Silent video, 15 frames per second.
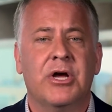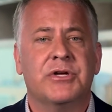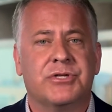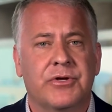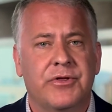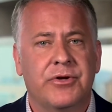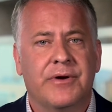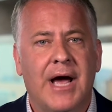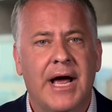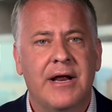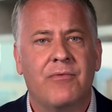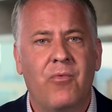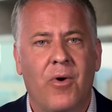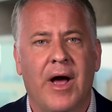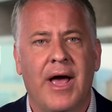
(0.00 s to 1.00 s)
So the
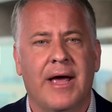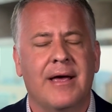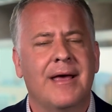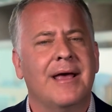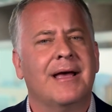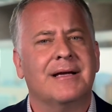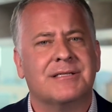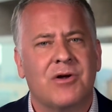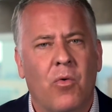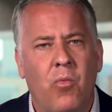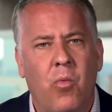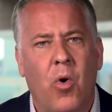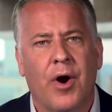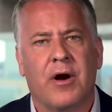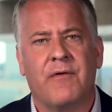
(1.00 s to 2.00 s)
United Way is a
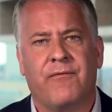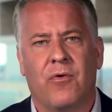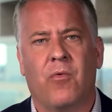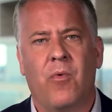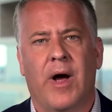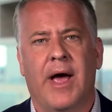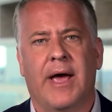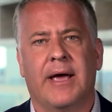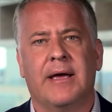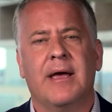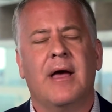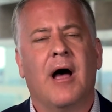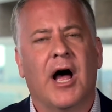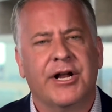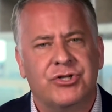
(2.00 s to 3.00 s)
wonderful way,
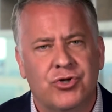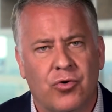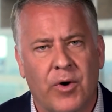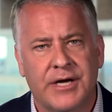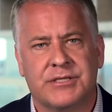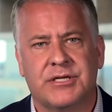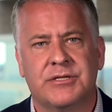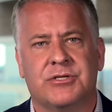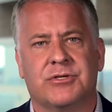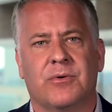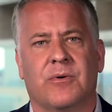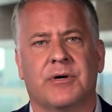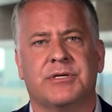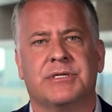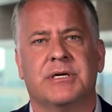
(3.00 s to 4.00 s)
a trusted
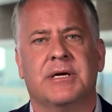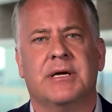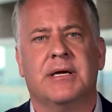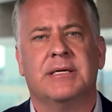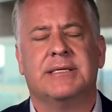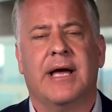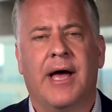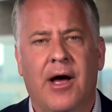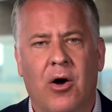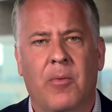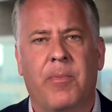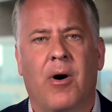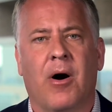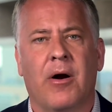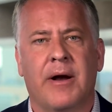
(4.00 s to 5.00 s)
source to
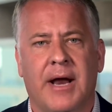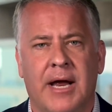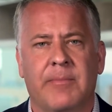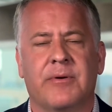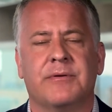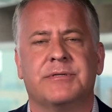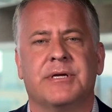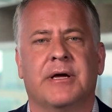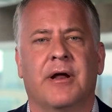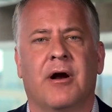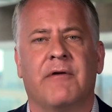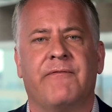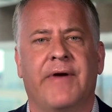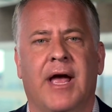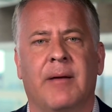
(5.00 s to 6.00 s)
help our neighbors and
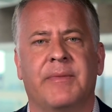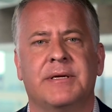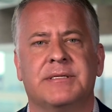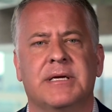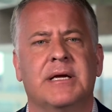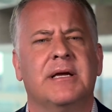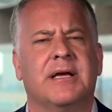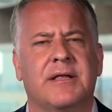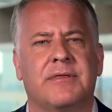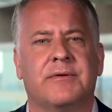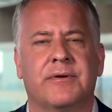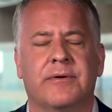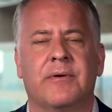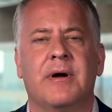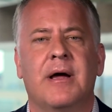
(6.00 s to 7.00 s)
our families get
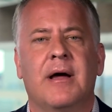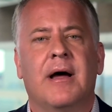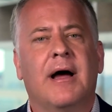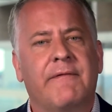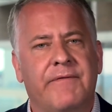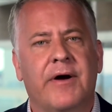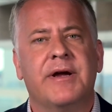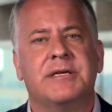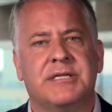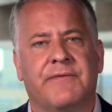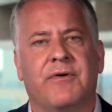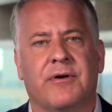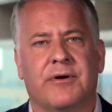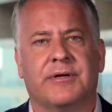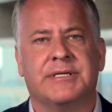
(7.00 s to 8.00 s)
through a very
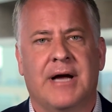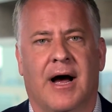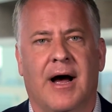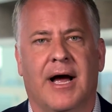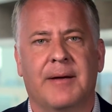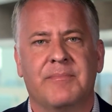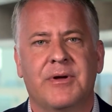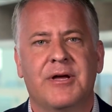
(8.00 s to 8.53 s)
difficult time.